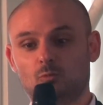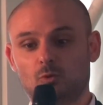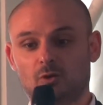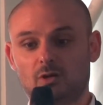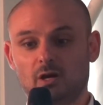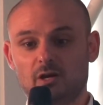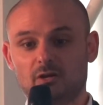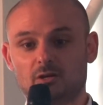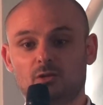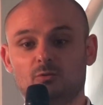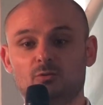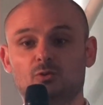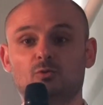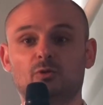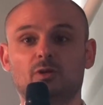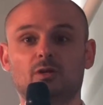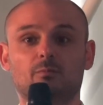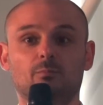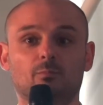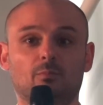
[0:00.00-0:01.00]
currently
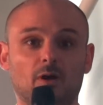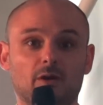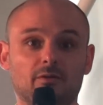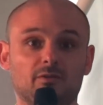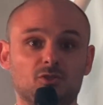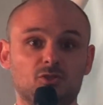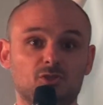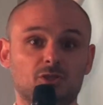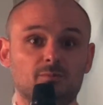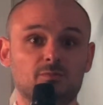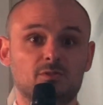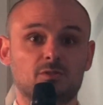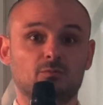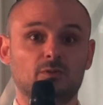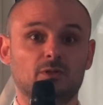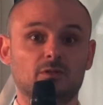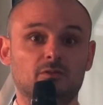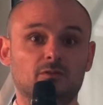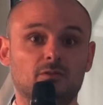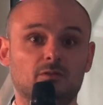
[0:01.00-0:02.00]
doing partnerships
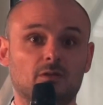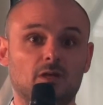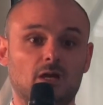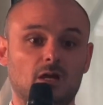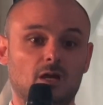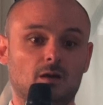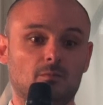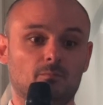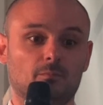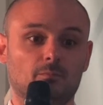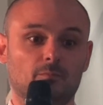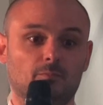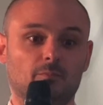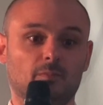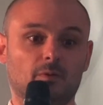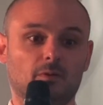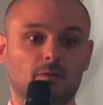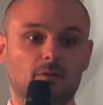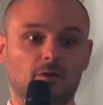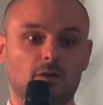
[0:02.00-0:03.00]
with
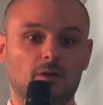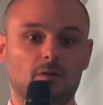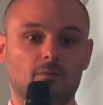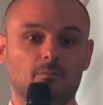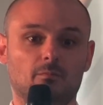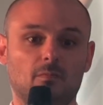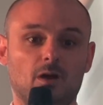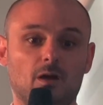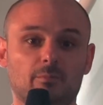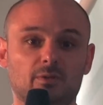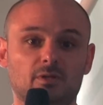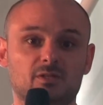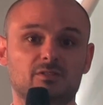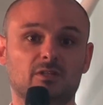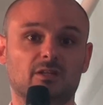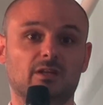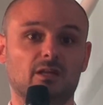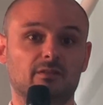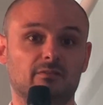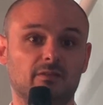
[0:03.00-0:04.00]
companies
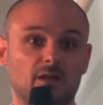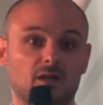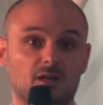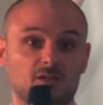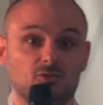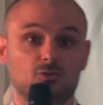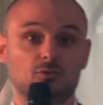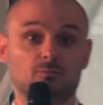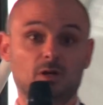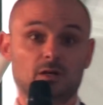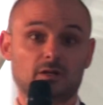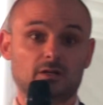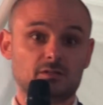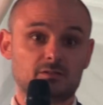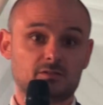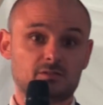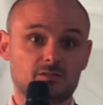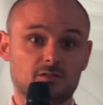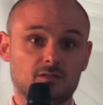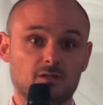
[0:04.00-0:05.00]
that can take us to
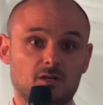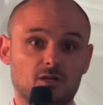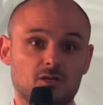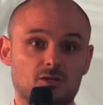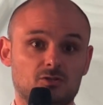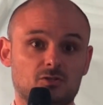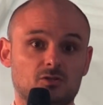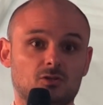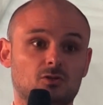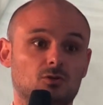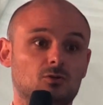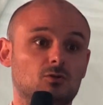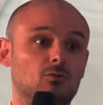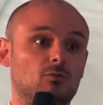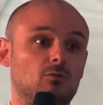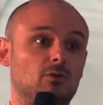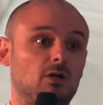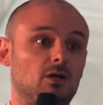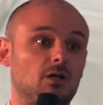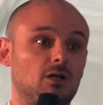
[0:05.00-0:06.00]
markets,
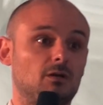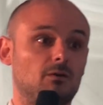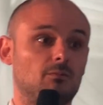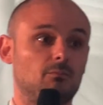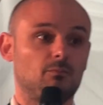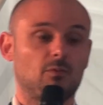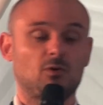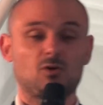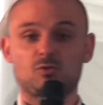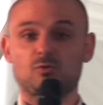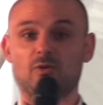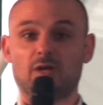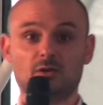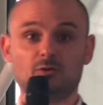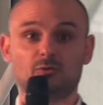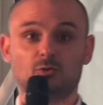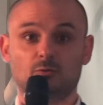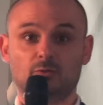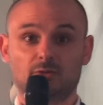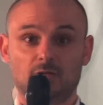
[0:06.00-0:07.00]
so because we
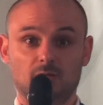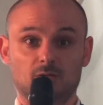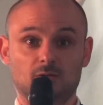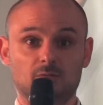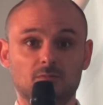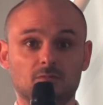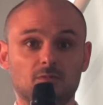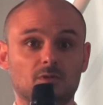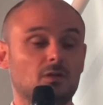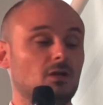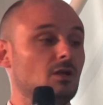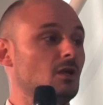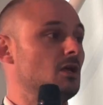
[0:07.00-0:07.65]
cannot do it alone.